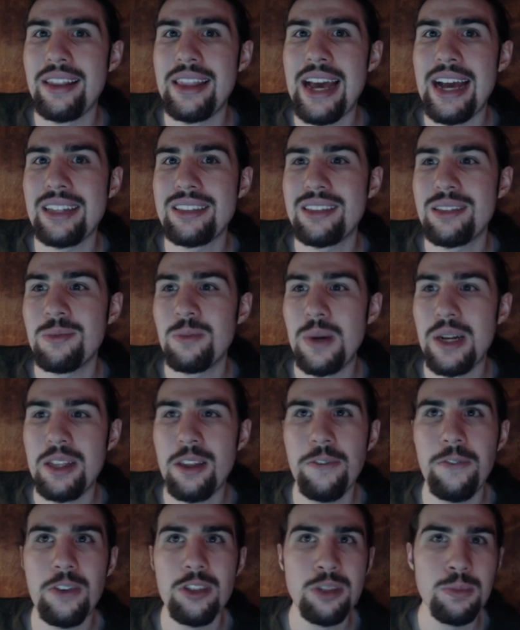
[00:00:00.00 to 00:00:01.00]
That's one of
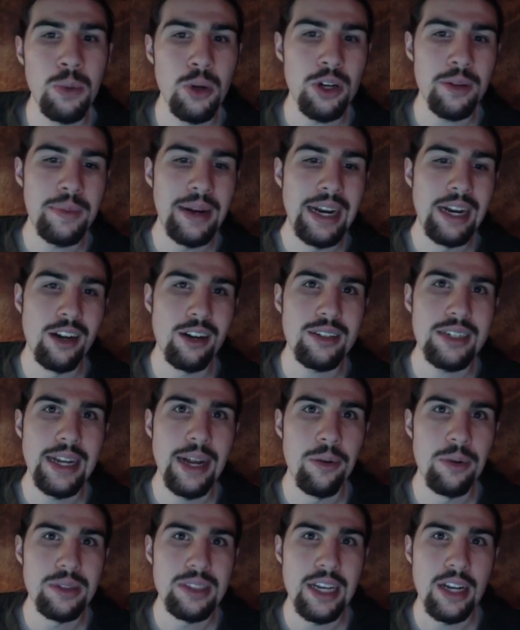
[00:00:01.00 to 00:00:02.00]
the first Pokemon I looked
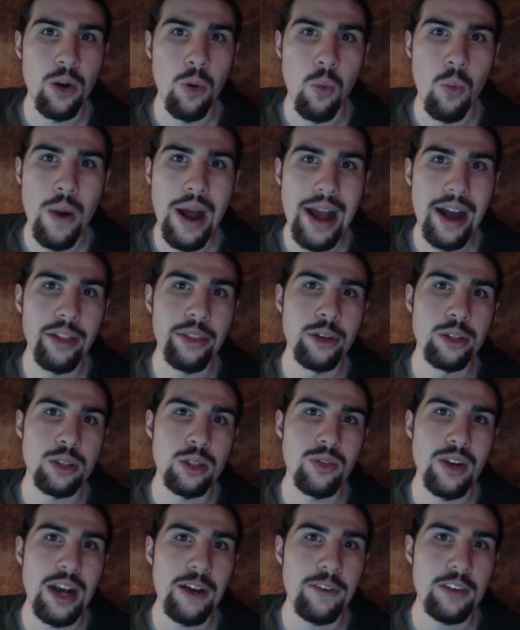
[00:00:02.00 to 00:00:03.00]
at and was like, wow, those
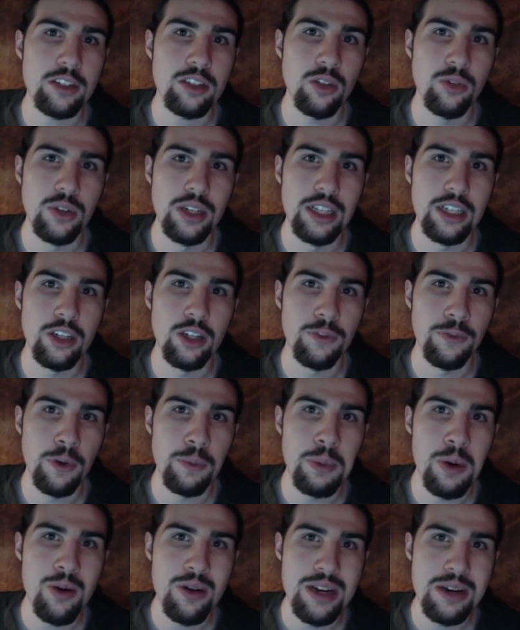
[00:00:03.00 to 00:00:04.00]
graphics are really good for
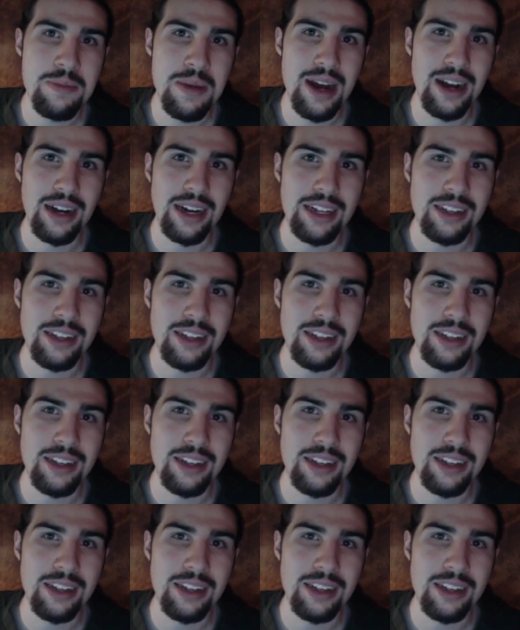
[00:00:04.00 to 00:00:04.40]
Pokemon.